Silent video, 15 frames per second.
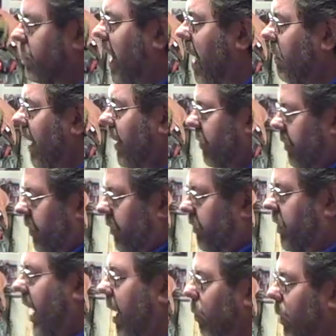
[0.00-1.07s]
directions,
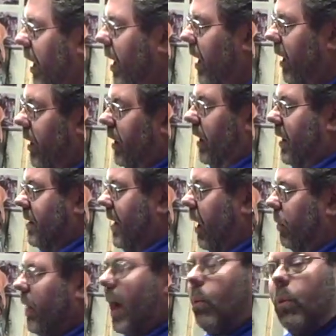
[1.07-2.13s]
that way, now
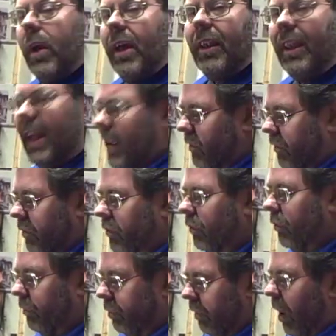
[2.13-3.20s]
that way. Let's
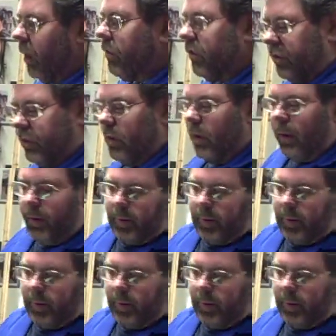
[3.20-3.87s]
cross